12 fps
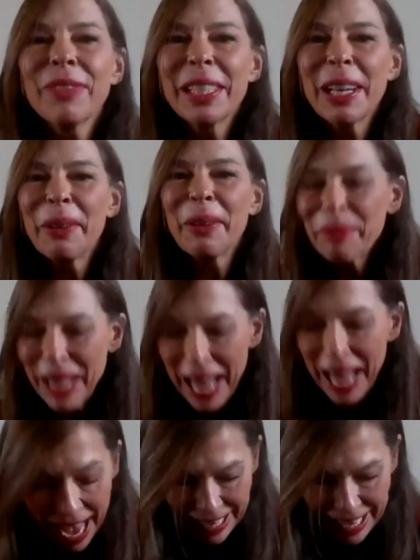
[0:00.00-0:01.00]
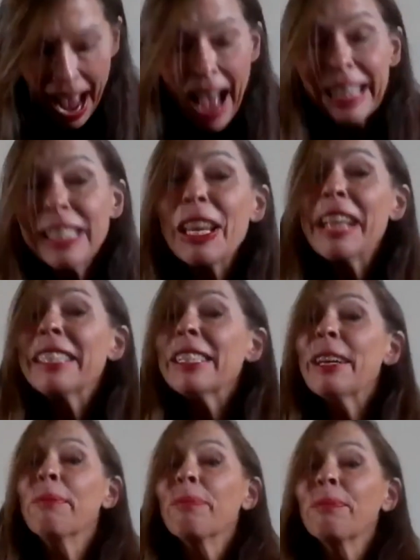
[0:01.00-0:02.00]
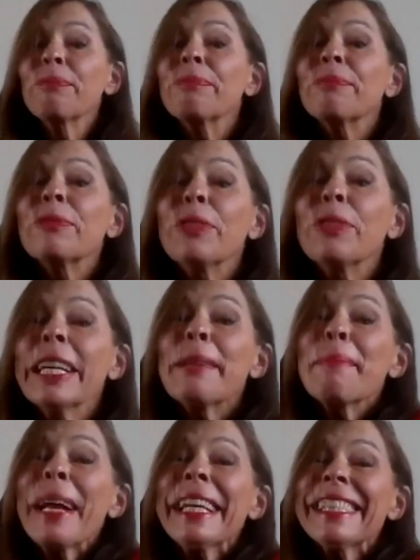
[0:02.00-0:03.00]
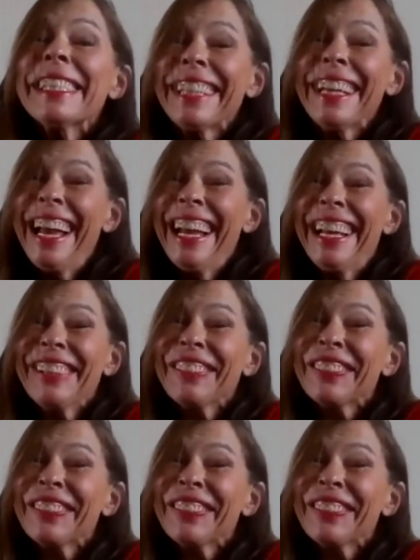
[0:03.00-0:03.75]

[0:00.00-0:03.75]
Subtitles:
So yeah, it's a freaking amazing life.